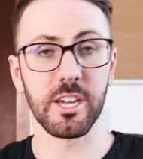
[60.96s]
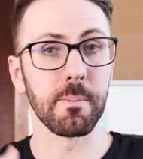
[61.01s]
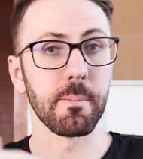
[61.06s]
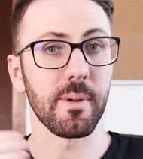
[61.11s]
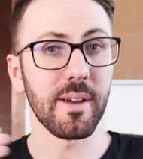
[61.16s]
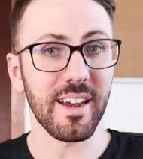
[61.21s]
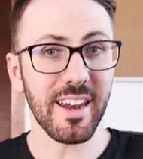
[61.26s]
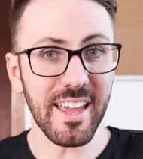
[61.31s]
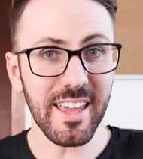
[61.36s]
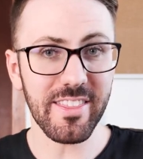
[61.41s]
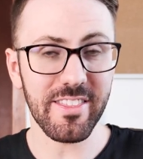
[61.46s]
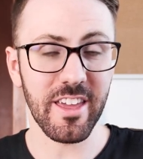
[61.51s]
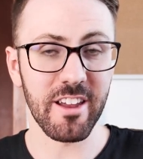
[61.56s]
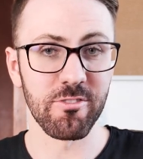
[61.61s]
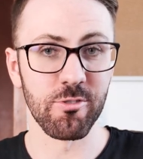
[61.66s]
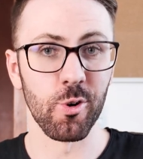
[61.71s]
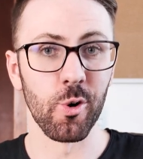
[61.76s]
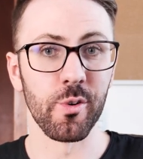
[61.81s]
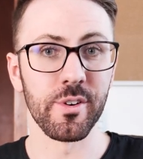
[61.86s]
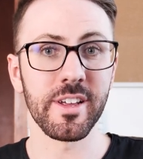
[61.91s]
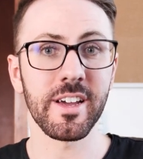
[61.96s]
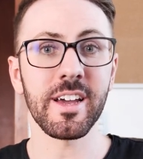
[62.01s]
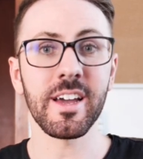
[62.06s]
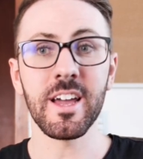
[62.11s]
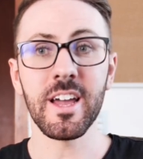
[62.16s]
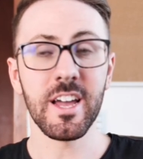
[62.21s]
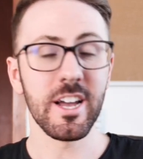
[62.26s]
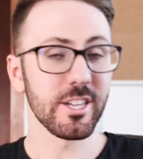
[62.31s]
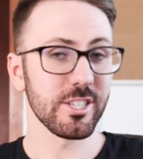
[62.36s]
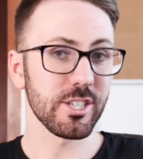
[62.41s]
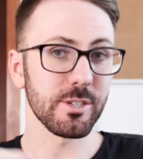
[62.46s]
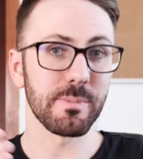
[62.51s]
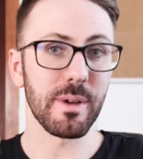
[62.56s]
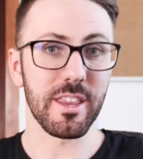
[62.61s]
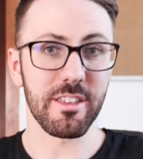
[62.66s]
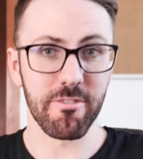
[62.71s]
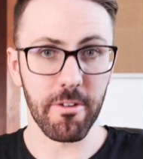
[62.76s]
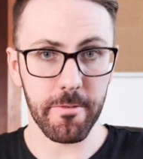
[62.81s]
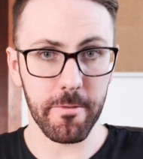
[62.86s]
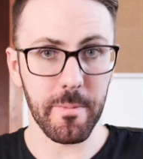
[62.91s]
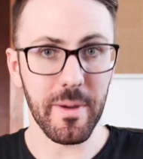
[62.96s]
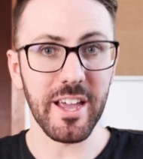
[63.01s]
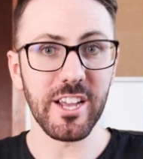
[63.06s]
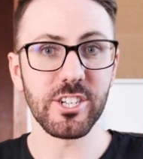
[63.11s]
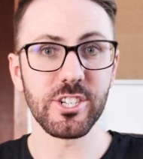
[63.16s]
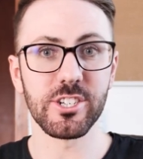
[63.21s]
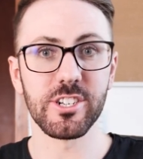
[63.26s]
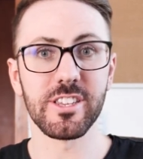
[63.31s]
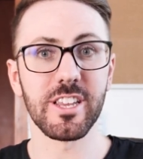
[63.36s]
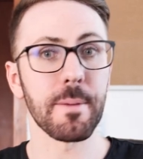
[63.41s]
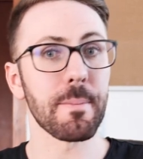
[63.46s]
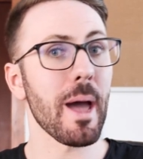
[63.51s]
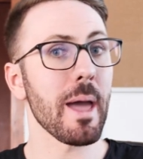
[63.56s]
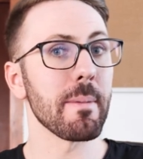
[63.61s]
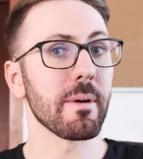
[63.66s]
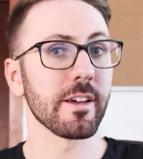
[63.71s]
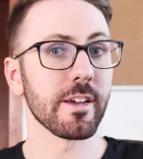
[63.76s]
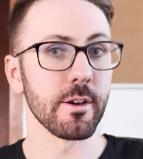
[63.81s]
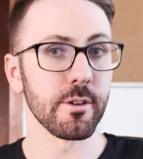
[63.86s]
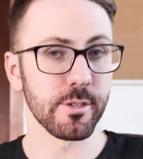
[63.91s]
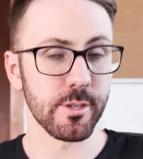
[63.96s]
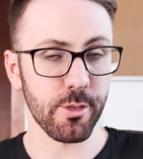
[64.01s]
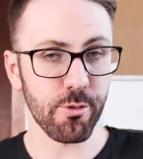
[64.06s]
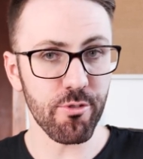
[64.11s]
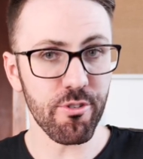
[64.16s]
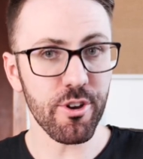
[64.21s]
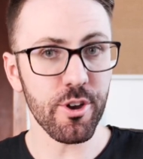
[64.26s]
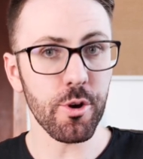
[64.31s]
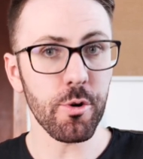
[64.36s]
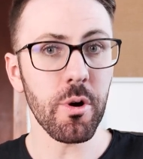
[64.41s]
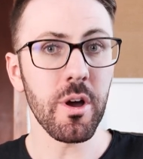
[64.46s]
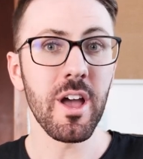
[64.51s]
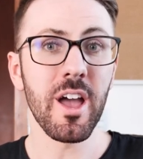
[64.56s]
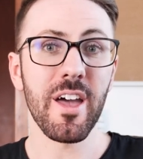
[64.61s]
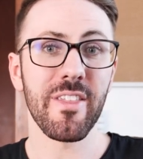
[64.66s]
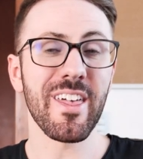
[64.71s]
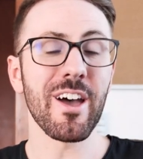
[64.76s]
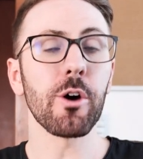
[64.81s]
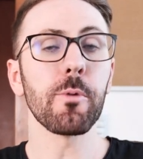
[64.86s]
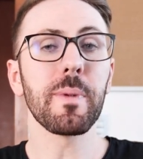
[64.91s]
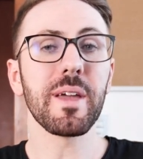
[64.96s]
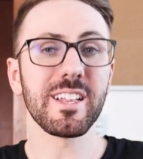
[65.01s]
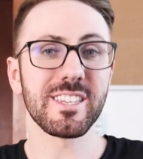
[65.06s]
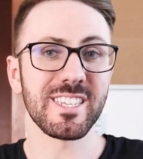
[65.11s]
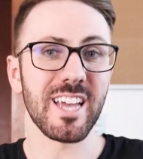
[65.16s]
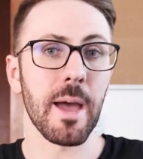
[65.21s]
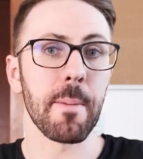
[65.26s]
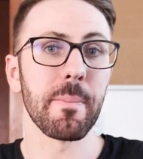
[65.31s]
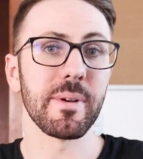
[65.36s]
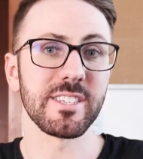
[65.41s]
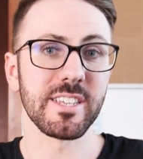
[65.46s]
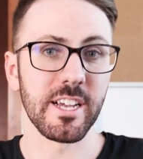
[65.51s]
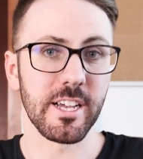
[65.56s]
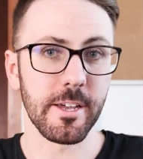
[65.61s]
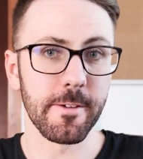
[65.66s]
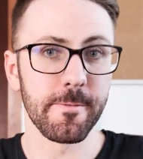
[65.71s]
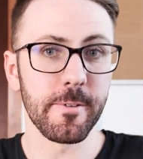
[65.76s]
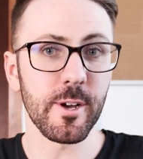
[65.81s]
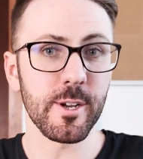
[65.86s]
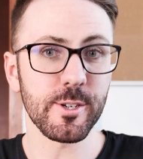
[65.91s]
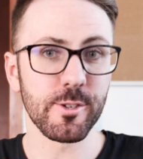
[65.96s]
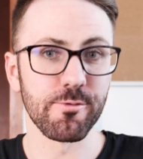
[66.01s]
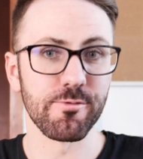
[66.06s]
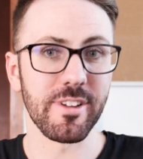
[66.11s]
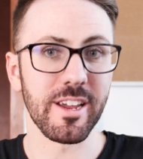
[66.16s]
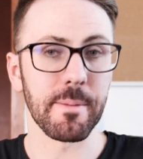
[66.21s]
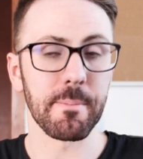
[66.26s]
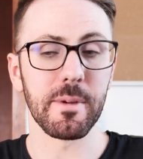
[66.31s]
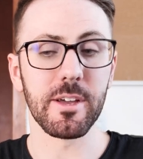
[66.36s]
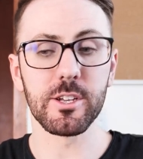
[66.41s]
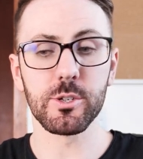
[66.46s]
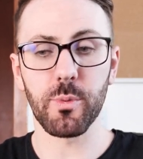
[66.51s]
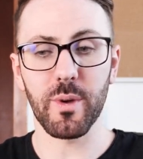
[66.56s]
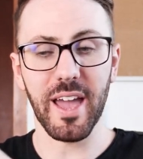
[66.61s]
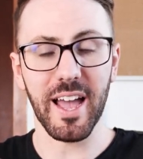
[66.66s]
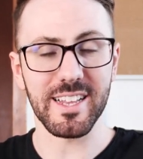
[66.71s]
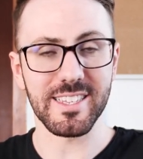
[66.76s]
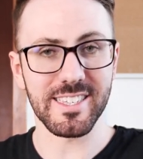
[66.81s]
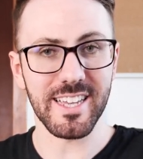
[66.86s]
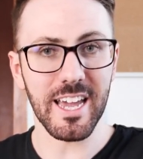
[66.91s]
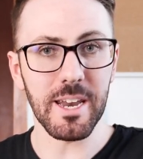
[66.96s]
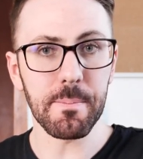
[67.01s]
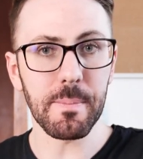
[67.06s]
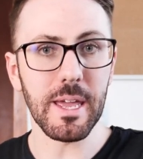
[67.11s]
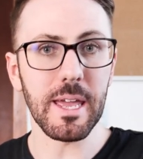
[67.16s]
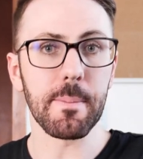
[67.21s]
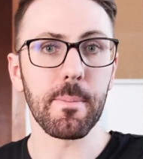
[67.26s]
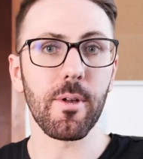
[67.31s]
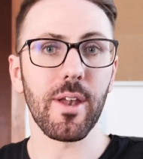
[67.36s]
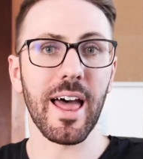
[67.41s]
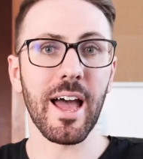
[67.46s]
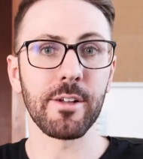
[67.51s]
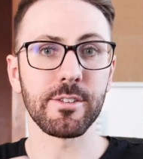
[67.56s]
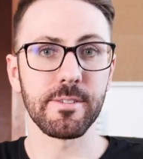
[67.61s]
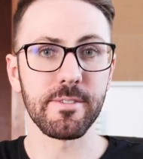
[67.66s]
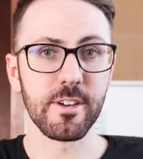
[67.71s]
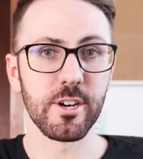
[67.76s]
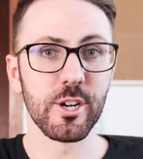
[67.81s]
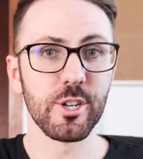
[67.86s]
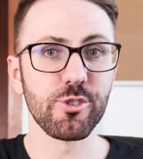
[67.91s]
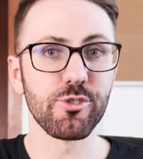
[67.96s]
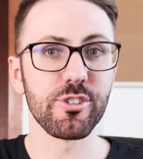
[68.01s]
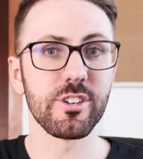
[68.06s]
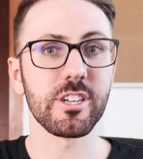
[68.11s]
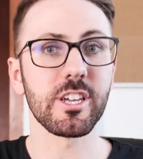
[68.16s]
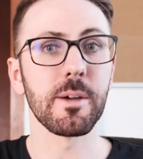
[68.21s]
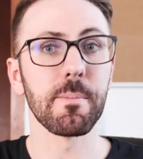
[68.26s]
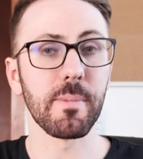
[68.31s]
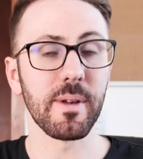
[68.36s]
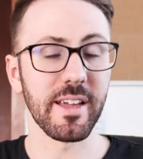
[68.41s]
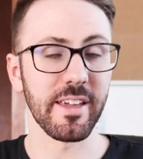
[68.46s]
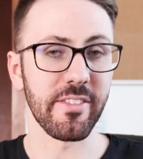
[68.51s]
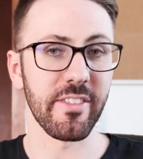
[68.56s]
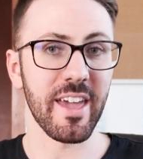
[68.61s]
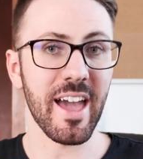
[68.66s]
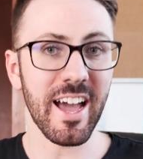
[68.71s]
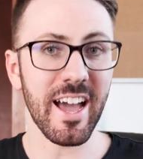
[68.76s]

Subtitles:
complete their order, submit their information and their payment goes through. That would be a 10% conversion rate because we had 10 people out of the 100 complete the